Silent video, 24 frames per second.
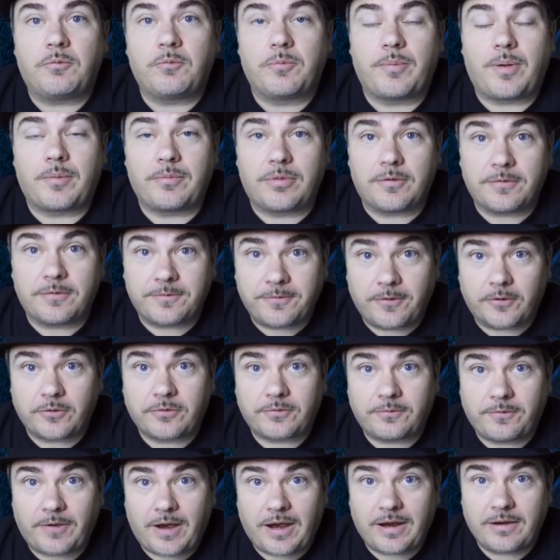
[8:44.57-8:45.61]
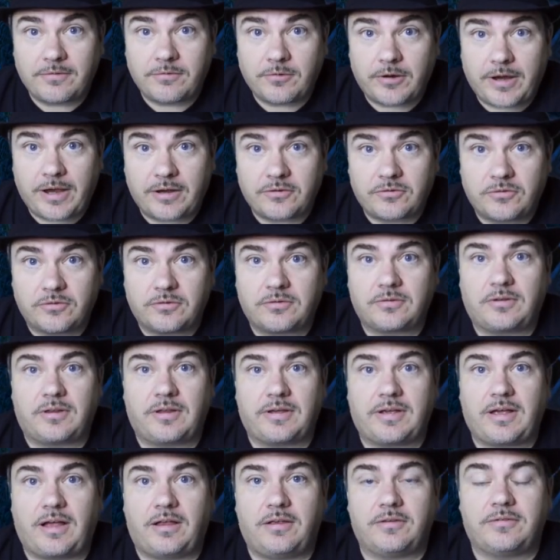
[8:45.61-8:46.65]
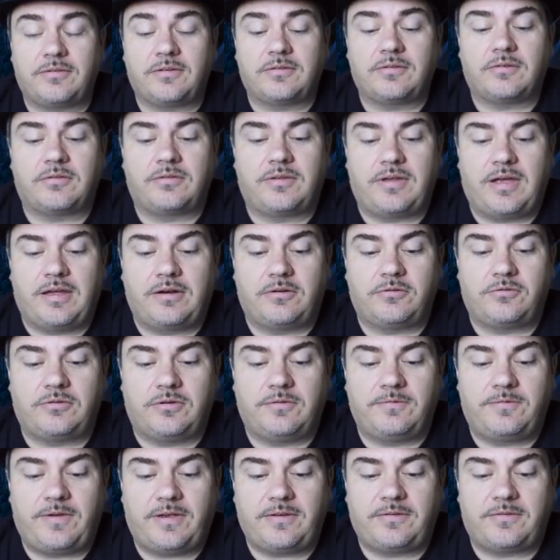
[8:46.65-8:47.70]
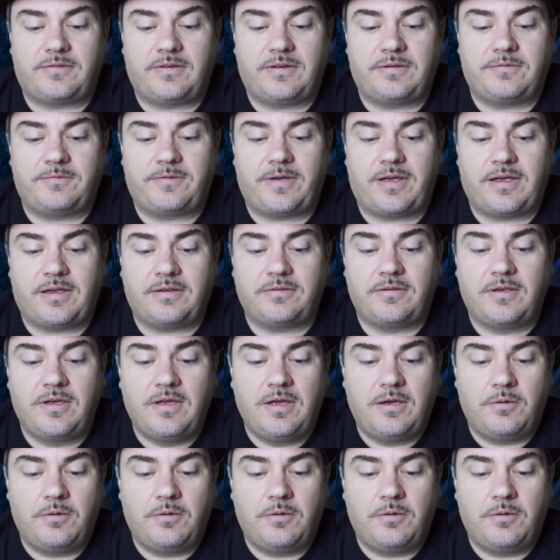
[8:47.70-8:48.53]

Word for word: Remember, the first five reactions of glycolysis are the energy investing phase,